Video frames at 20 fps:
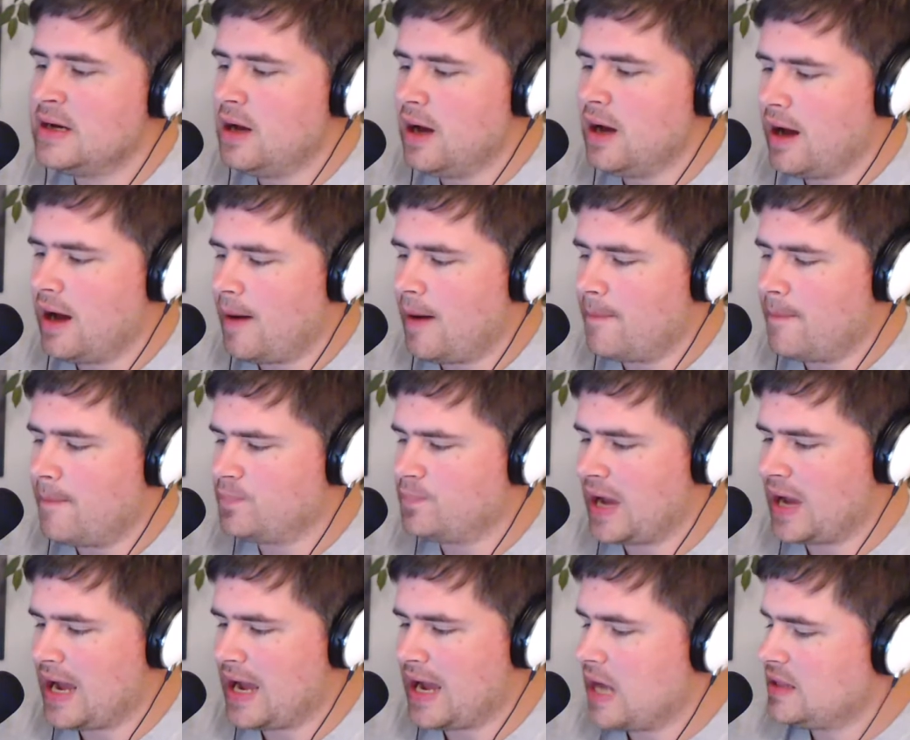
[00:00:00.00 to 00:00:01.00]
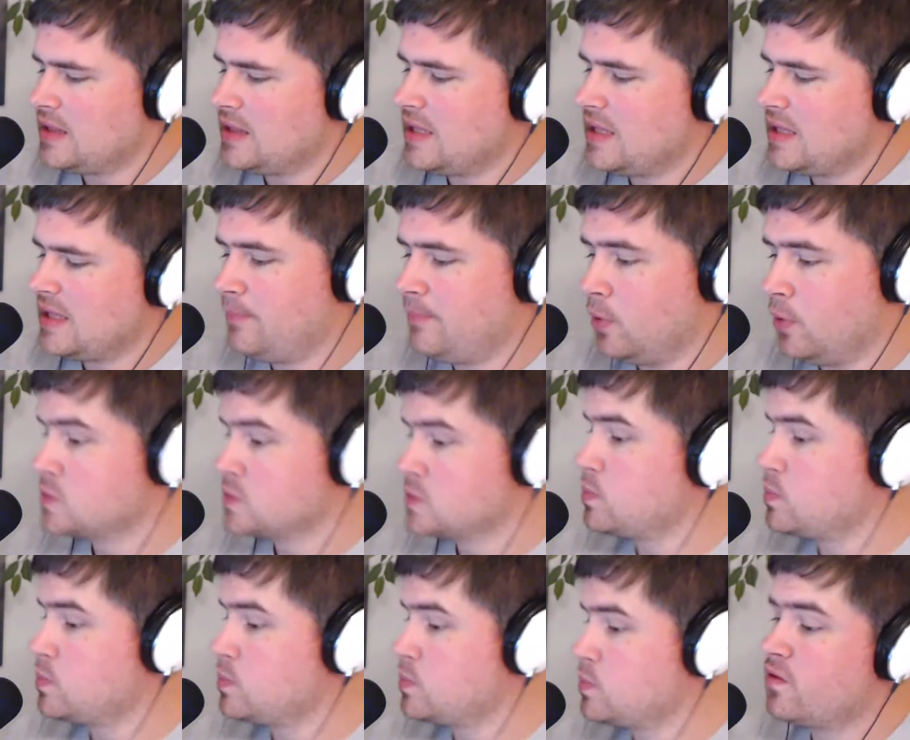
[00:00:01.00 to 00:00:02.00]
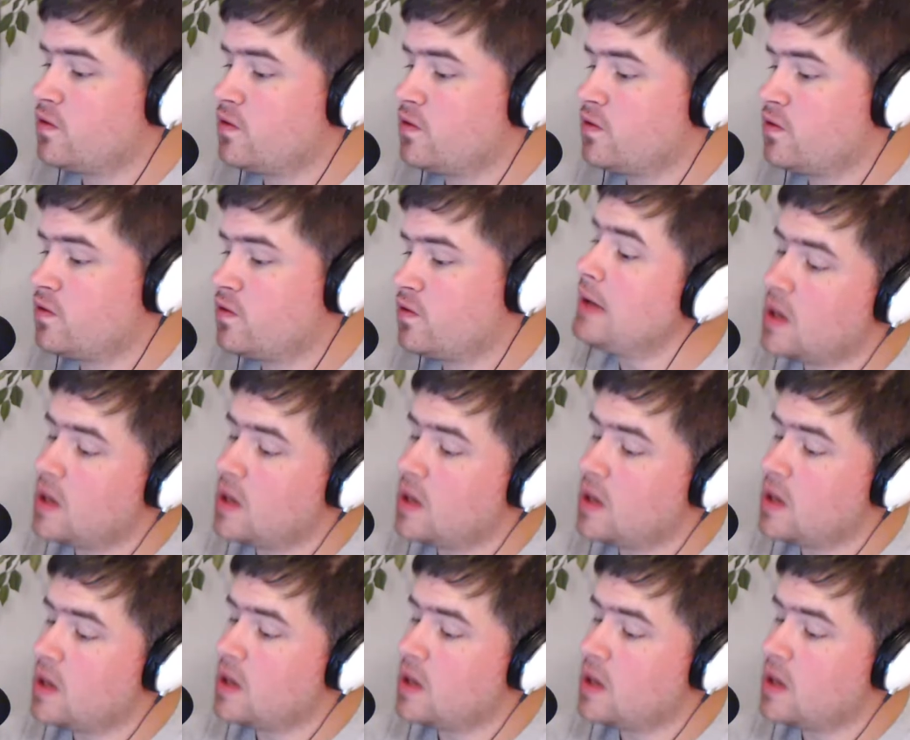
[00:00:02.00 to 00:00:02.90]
I think that bodes well for the Bengals coming up.